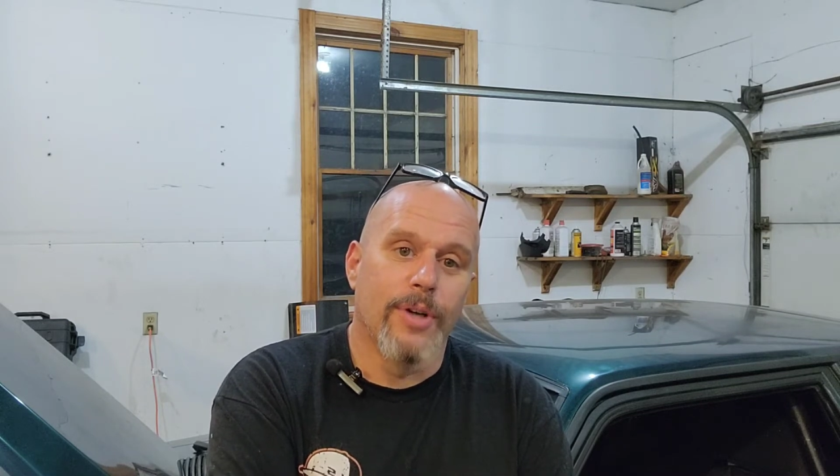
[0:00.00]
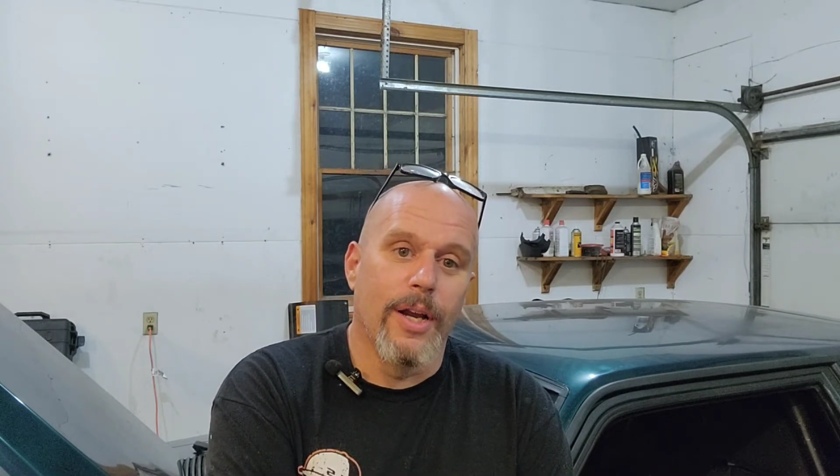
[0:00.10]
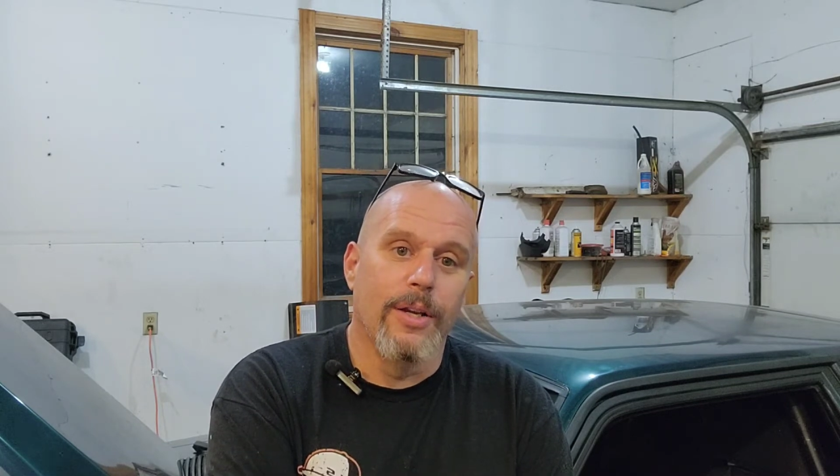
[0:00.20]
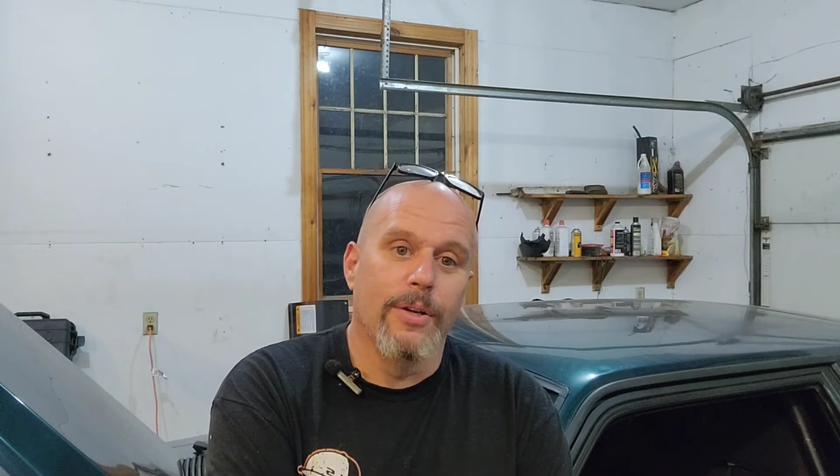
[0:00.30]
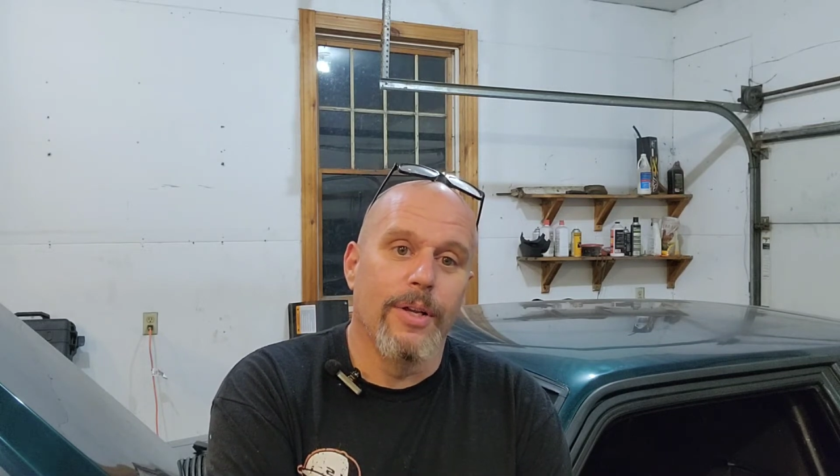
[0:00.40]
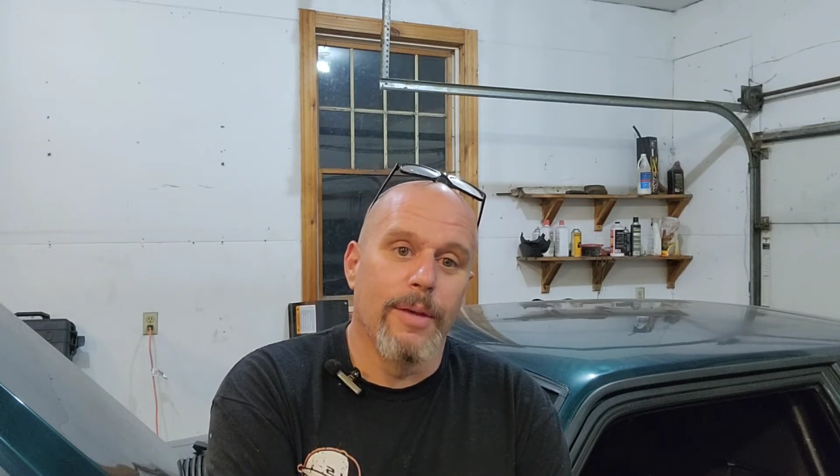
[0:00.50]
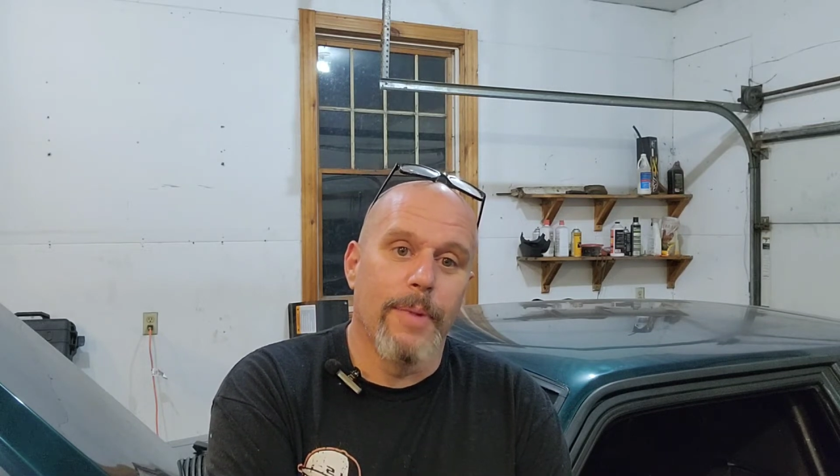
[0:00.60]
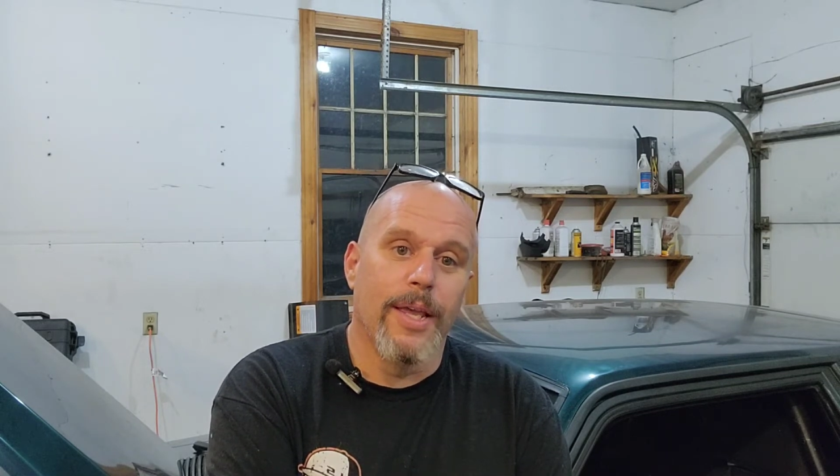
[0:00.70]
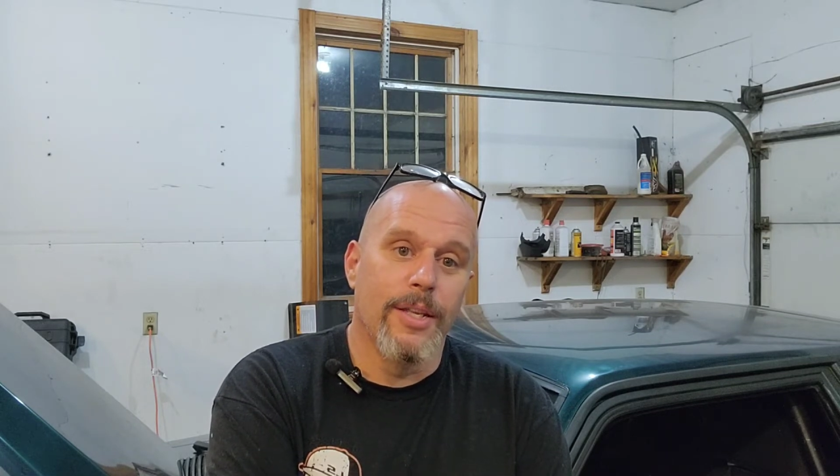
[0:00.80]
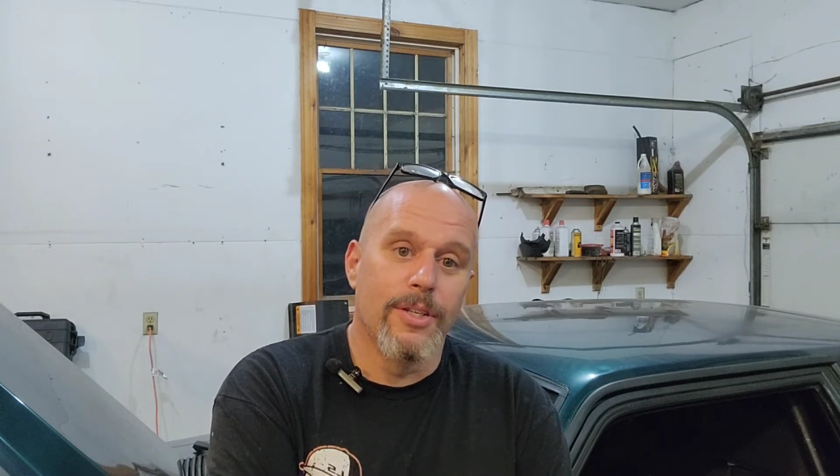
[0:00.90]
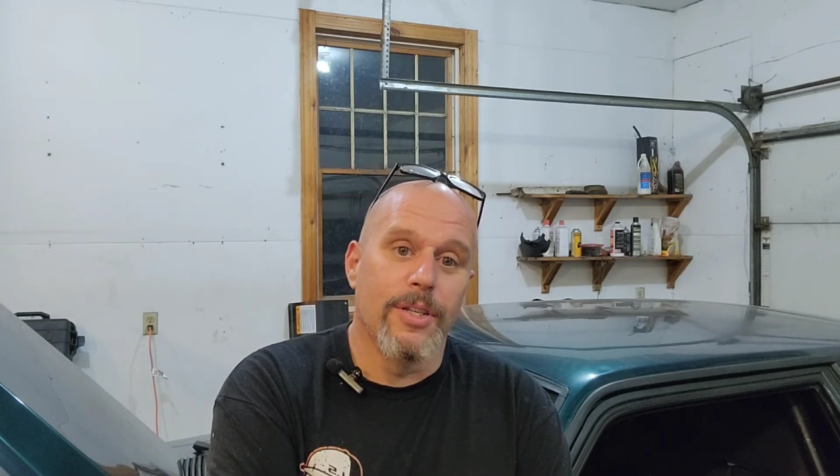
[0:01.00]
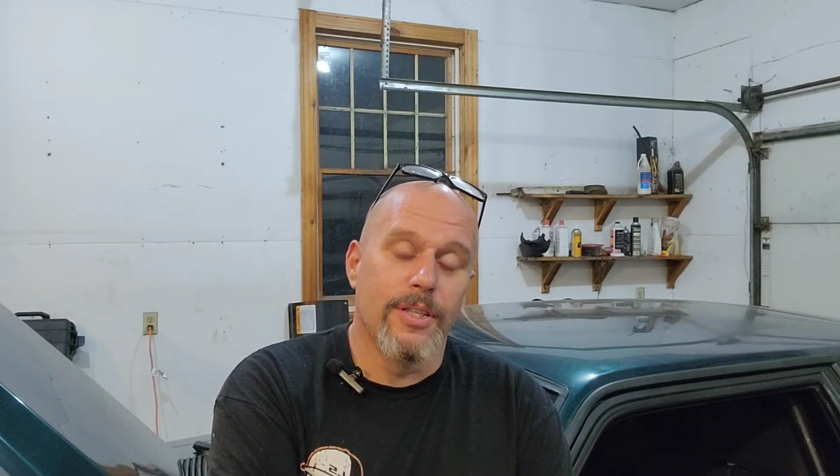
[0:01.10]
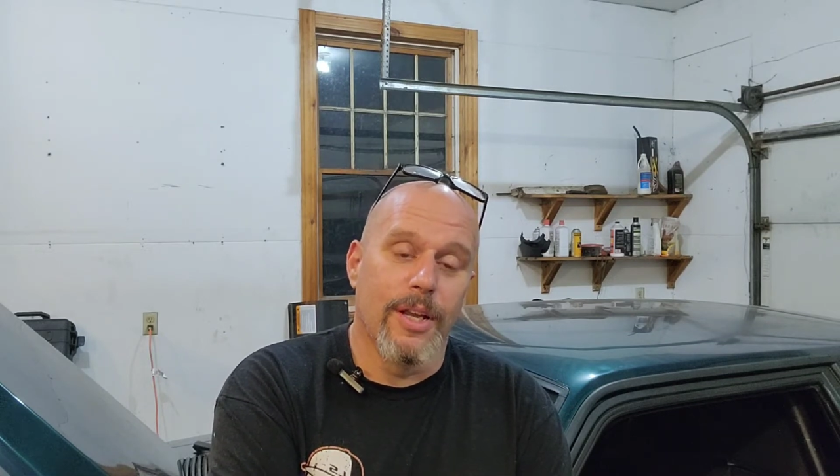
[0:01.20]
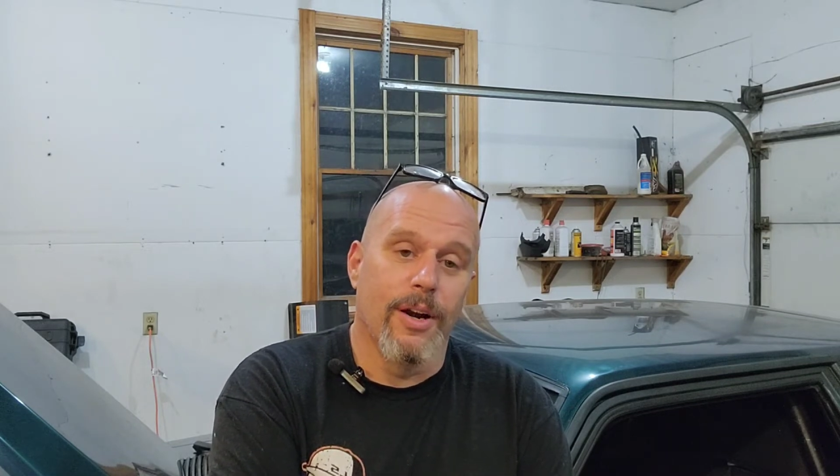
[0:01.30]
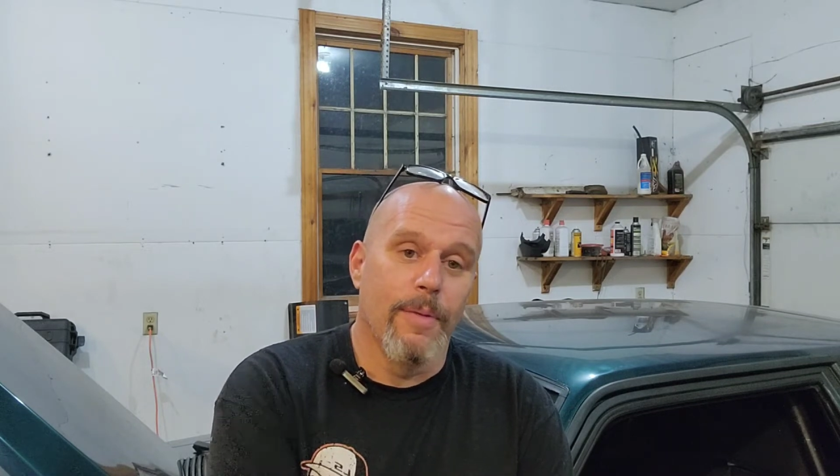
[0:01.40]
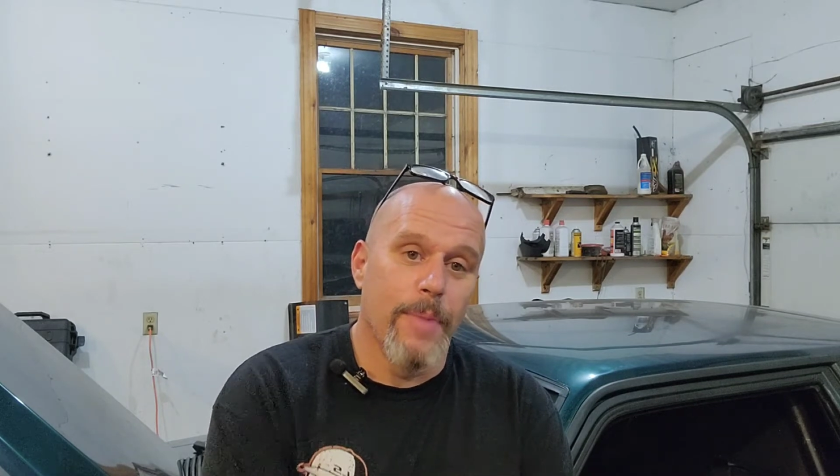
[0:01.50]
try to get my instant center.